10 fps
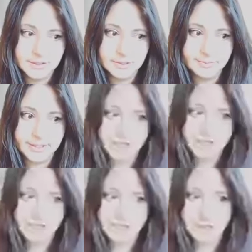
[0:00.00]
but you
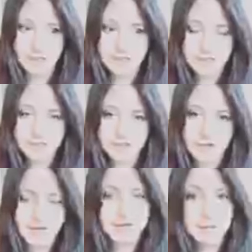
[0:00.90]
know, I, I
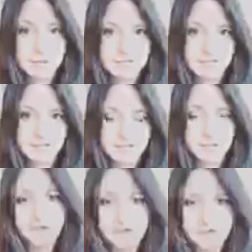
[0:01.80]
try to use it to
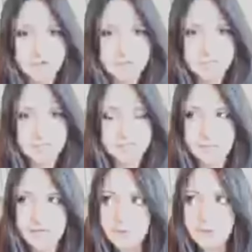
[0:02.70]
my advantage. I'm
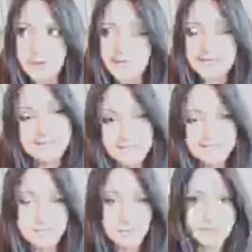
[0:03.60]
like, well, okay,
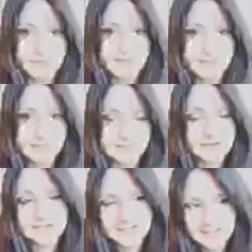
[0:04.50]
test all things,
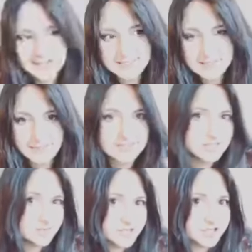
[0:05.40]
right? Test, be
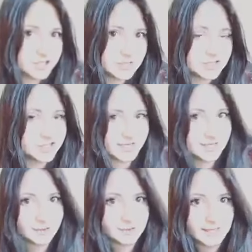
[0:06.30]
suspicious, check
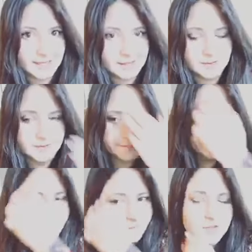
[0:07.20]
it all out.
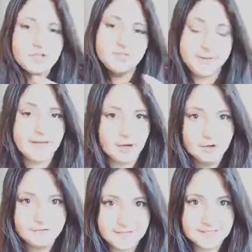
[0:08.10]
Not to be
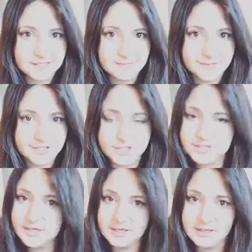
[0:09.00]
overly
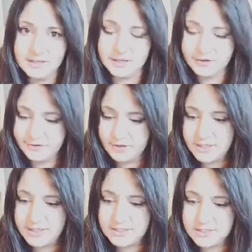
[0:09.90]
suspicious, I, you know,
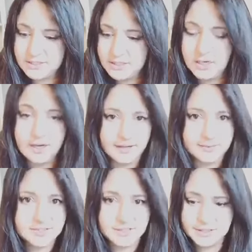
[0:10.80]
granted, I
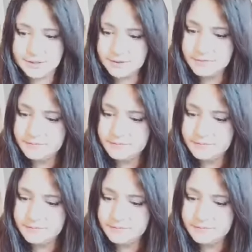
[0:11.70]
am cynical.